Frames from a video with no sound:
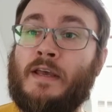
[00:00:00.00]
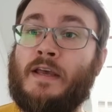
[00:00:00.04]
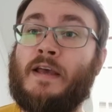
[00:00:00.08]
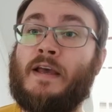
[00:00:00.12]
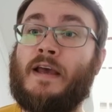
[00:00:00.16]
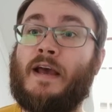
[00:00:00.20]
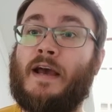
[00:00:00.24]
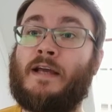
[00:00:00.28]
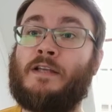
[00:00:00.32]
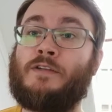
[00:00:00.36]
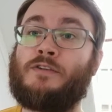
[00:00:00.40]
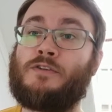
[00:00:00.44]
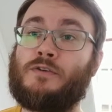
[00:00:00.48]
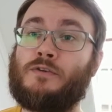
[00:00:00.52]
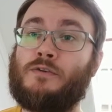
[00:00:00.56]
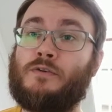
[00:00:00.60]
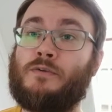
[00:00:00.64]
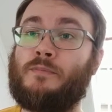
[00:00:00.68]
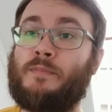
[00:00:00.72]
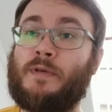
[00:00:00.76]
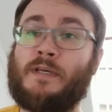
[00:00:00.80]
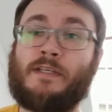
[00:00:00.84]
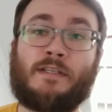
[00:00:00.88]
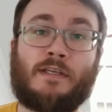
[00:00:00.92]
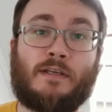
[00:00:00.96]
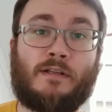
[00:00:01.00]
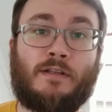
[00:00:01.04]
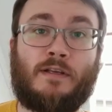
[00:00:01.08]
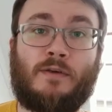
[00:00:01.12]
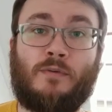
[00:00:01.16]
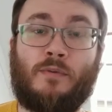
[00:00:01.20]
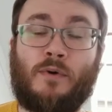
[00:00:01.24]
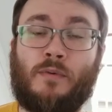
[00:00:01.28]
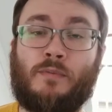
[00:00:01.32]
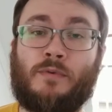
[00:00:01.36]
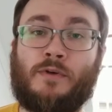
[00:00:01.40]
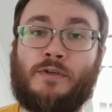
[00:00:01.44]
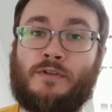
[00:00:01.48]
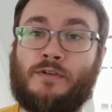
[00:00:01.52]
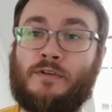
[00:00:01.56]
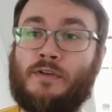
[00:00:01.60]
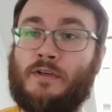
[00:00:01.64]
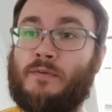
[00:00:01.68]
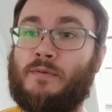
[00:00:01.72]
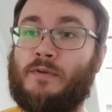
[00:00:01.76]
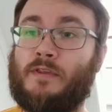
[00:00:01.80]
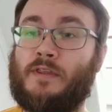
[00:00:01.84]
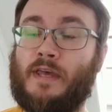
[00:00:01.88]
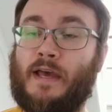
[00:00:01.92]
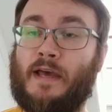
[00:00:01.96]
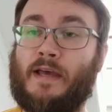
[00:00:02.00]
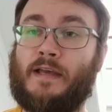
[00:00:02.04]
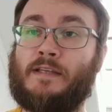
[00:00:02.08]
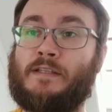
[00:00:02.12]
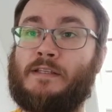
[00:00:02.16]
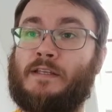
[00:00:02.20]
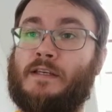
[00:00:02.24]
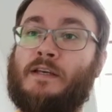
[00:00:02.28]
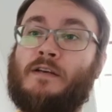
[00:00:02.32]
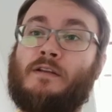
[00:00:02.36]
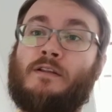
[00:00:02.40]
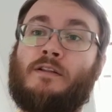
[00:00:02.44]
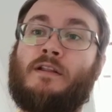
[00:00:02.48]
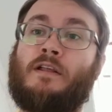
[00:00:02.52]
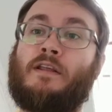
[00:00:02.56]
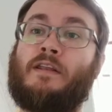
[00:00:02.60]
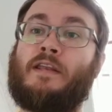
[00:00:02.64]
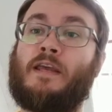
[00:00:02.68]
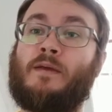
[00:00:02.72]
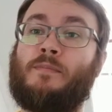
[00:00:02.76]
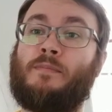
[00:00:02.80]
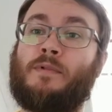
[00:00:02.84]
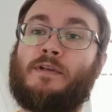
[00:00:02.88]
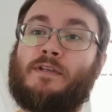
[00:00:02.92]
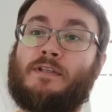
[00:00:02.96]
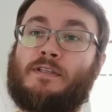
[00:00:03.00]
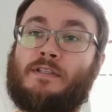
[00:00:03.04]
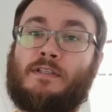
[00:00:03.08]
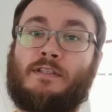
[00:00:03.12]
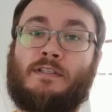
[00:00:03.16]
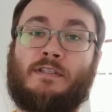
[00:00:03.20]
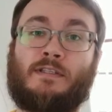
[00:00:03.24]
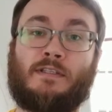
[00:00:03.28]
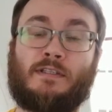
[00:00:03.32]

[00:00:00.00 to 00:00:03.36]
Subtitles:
And so basically what we're doing with that is it'll enable us to